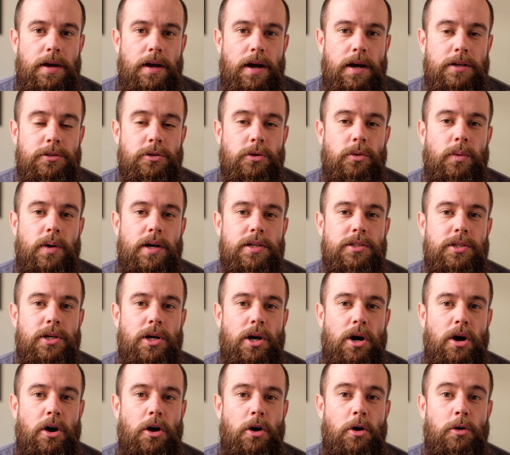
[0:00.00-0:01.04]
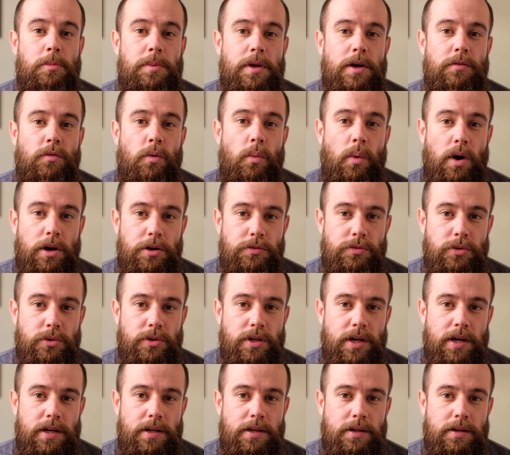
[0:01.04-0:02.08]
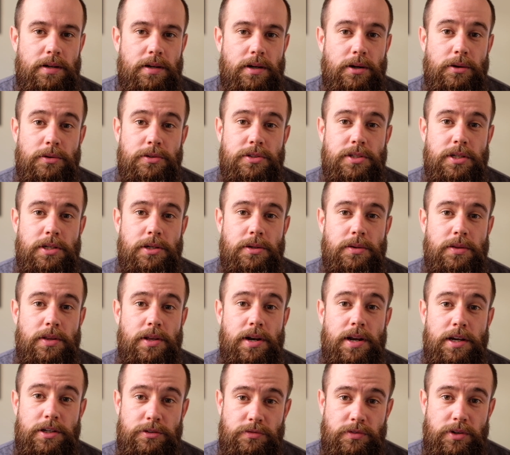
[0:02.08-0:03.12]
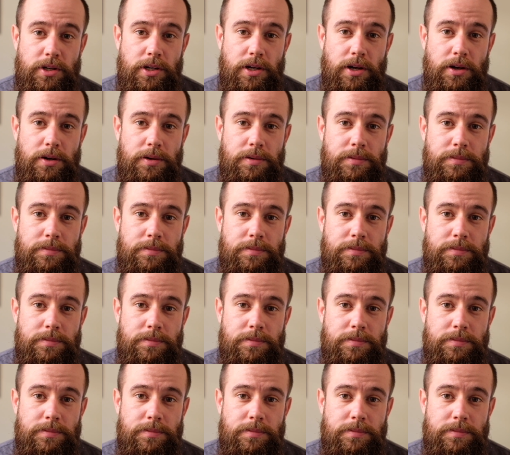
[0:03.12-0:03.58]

As always, I hope you have a wonderful day, and I'll see you in the next video.